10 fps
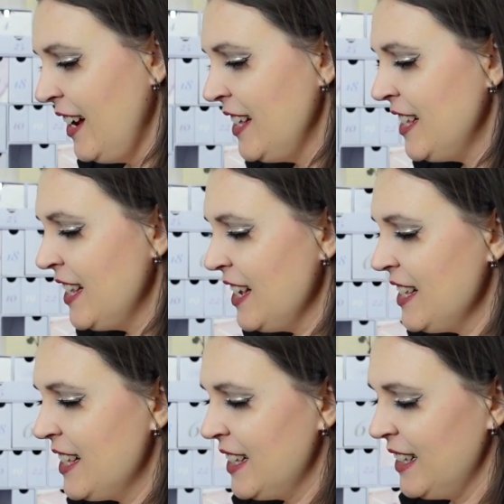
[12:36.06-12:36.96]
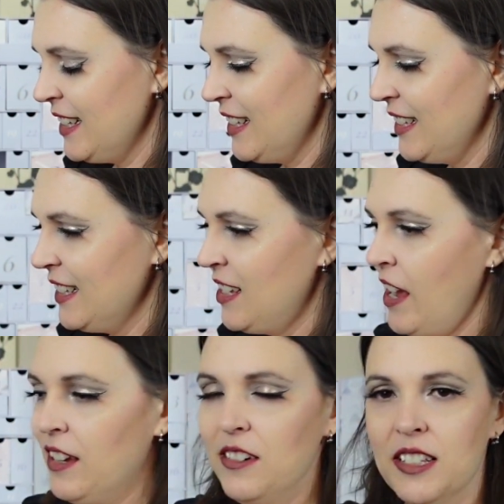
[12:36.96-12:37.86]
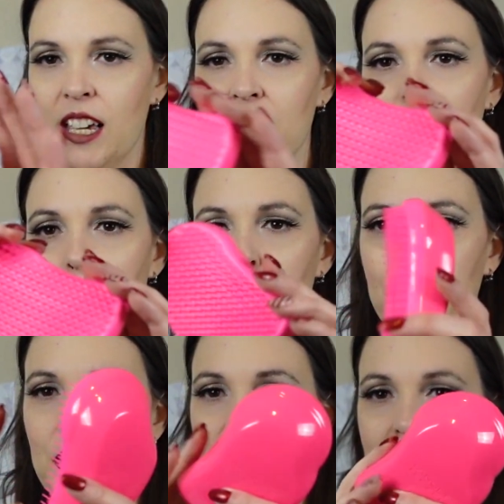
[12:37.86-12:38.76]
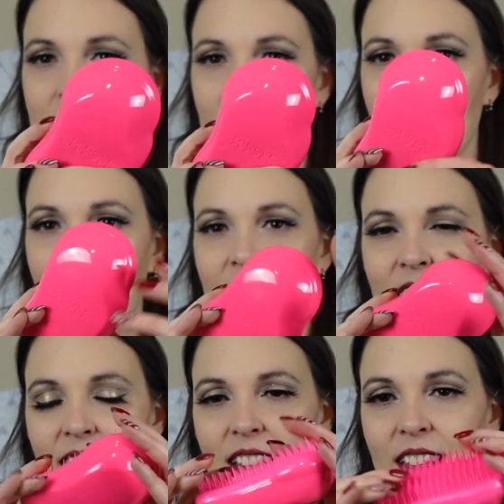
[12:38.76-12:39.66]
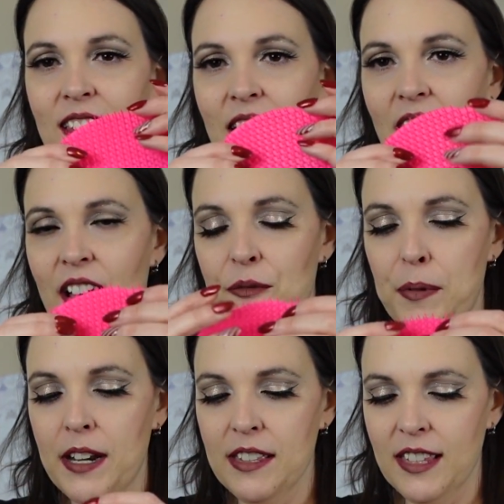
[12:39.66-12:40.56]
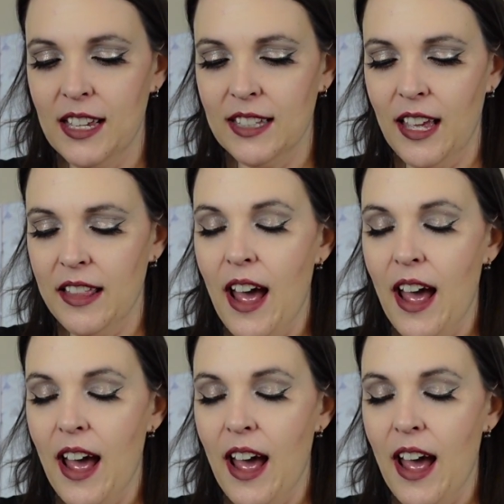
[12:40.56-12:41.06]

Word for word: It's these Tangle Teaser brushes that have been in things lately.